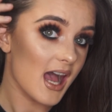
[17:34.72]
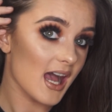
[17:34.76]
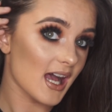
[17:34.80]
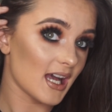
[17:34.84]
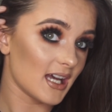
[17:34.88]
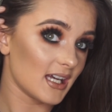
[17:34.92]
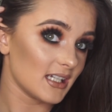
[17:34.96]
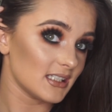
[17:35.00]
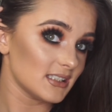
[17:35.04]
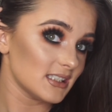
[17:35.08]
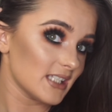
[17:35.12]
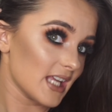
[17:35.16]

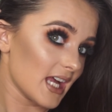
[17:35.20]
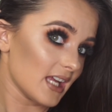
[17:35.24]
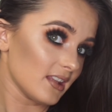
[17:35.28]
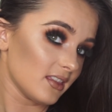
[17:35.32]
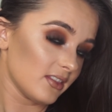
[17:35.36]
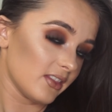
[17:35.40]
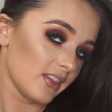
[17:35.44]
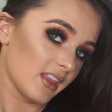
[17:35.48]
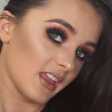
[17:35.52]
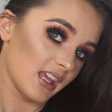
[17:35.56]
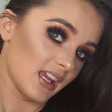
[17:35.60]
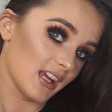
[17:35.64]
And
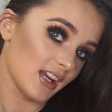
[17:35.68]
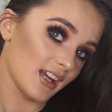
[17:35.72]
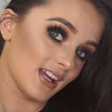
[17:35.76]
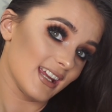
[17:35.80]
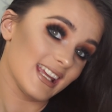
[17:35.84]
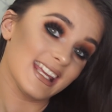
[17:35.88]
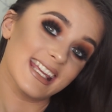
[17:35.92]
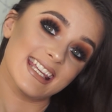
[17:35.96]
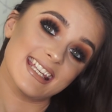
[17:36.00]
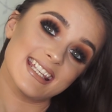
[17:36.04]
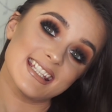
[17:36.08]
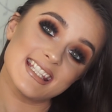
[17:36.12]
that
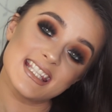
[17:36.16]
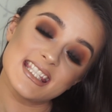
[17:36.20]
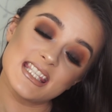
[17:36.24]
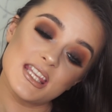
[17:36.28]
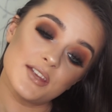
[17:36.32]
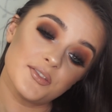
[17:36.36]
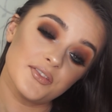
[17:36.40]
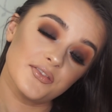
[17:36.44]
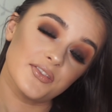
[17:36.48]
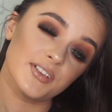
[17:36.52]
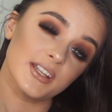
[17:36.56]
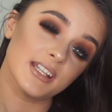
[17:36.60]
there is
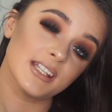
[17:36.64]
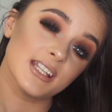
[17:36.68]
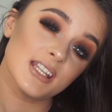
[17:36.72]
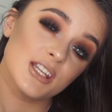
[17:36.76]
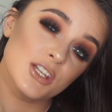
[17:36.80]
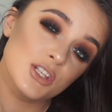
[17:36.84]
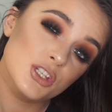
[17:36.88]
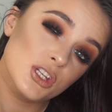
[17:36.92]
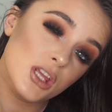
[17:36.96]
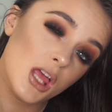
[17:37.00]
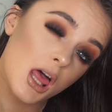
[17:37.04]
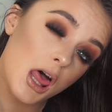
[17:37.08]
the
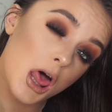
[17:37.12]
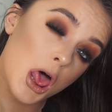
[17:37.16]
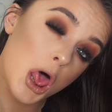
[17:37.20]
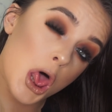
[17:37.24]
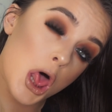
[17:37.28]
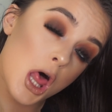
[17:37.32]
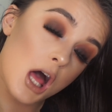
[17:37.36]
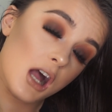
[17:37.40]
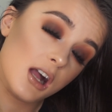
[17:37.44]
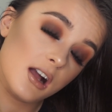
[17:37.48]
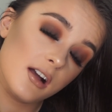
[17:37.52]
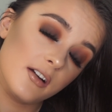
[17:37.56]
finished
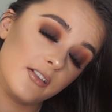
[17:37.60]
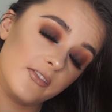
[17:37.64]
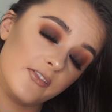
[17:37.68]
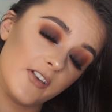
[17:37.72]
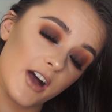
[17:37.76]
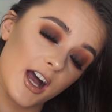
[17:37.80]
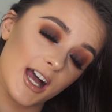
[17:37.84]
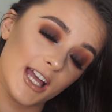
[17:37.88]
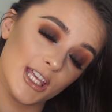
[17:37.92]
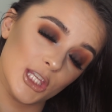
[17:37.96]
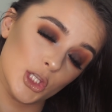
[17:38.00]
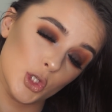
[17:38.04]
look
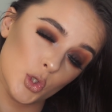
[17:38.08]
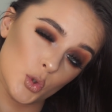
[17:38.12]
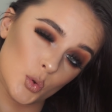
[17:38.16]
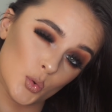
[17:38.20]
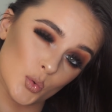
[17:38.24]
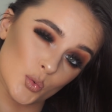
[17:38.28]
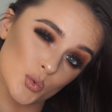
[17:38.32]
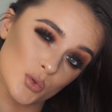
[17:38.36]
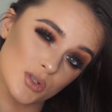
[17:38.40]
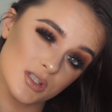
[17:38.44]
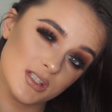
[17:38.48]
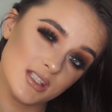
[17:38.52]
for
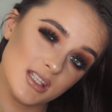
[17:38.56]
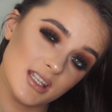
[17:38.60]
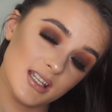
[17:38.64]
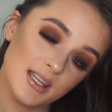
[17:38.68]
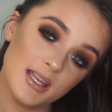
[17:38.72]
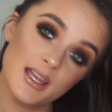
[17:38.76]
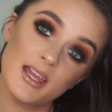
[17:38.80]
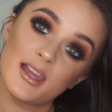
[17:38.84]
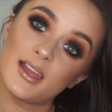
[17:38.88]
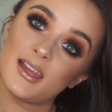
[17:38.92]
yous.